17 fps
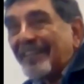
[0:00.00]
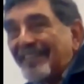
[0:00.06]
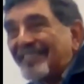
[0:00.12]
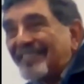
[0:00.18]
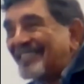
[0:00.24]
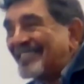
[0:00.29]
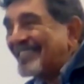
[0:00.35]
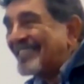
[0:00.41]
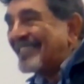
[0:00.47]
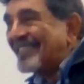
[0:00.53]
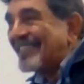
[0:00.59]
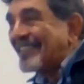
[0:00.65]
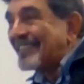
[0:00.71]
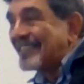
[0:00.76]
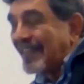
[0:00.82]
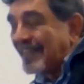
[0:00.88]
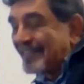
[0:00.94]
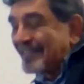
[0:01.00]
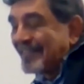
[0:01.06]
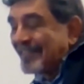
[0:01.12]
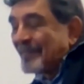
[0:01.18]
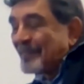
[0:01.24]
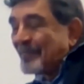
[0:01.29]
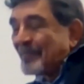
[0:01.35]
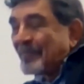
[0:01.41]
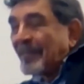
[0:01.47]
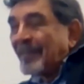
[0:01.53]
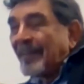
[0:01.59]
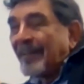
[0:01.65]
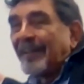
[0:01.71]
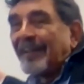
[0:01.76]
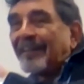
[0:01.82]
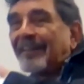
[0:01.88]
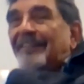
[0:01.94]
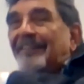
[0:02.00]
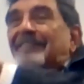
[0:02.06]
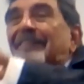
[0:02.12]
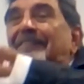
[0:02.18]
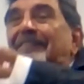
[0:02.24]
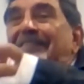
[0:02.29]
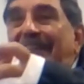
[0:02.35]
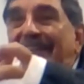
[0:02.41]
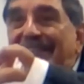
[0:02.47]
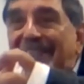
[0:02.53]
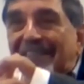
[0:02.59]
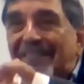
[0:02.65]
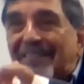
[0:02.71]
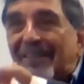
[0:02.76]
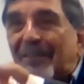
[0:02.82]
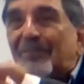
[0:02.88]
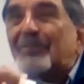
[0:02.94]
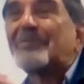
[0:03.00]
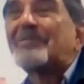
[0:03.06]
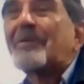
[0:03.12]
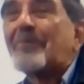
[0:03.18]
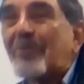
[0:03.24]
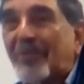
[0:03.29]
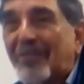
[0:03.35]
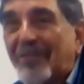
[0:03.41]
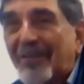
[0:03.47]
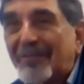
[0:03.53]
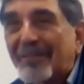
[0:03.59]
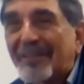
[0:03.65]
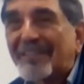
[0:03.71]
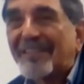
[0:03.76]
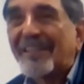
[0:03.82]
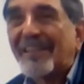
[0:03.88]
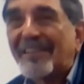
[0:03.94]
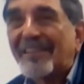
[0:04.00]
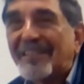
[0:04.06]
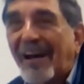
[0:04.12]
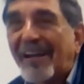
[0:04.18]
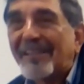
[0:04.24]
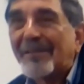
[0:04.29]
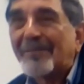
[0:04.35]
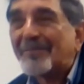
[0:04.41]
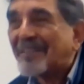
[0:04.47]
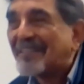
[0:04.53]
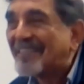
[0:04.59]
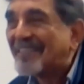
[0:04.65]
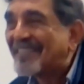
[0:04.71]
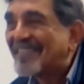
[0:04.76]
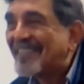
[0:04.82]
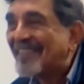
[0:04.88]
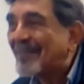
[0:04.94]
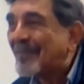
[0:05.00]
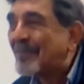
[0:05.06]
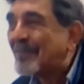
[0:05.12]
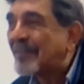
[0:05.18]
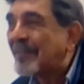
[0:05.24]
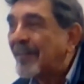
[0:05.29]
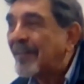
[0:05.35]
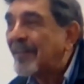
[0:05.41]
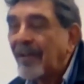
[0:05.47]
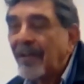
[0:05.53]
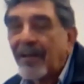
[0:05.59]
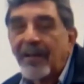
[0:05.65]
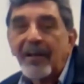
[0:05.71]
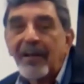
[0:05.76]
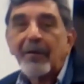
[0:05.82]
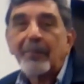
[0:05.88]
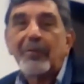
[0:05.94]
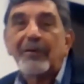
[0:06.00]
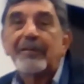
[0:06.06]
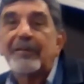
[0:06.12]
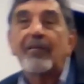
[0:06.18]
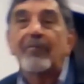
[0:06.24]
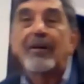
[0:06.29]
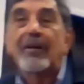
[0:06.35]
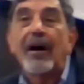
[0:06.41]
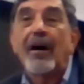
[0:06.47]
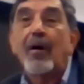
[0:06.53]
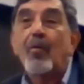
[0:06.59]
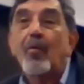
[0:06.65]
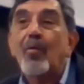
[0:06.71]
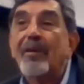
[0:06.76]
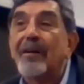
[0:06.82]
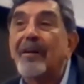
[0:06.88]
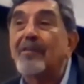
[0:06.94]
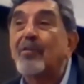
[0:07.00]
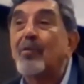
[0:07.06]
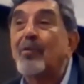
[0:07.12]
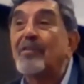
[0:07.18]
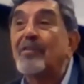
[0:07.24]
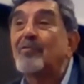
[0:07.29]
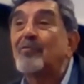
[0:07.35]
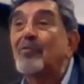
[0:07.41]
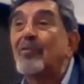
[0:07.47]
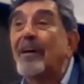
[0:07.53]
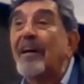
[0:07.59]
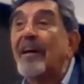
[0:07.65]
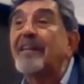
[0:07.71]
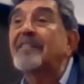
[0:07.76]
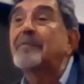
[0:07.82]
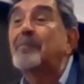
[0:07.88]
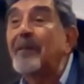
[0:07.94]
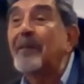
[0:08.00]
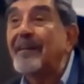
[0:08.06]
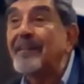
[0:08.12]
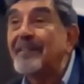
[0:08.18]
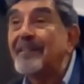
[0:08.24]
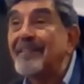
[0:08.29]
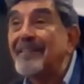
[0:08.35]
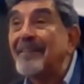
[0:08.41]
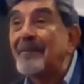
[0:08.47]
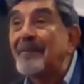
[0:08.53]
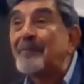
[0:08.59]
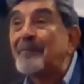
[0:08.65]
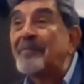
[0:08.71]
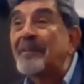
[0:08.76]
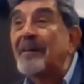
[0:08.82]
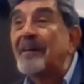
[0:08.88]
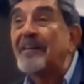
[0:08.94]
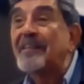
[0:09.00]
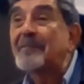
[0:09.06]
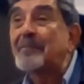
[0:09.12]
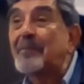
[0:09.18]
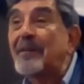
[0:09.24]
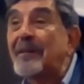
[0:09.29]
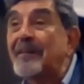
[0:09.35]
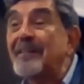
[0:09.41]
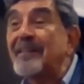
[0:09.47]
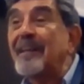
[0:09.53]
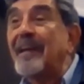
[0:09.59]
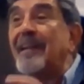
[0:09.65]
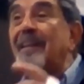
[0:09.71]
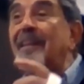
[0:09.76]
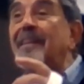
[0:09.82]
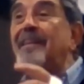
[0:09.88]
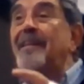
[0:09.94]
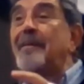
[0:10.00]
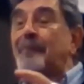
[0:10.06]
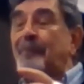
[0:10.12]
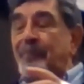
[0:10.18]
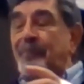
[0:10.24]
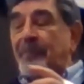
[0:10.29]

is, in a sense, integrated to demographic dynamics. Okay, but how we are going to explain the